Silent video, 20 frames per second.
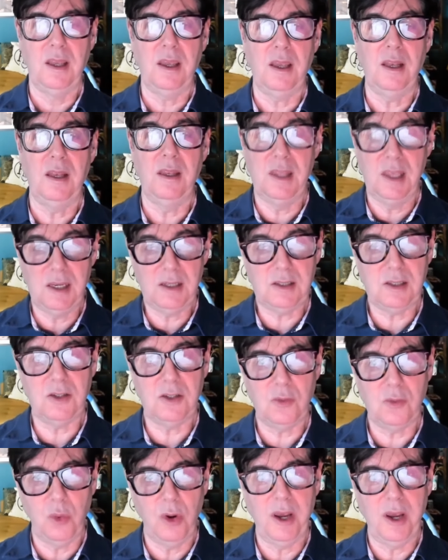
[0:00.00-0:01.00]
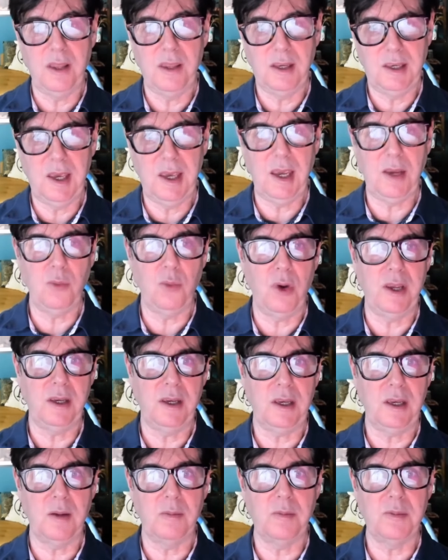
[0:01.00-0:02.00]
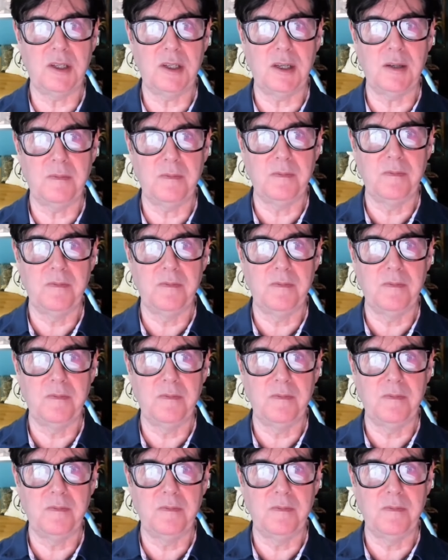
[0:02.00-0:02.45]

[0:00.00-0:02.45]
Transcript: And this is where the gateway comes in.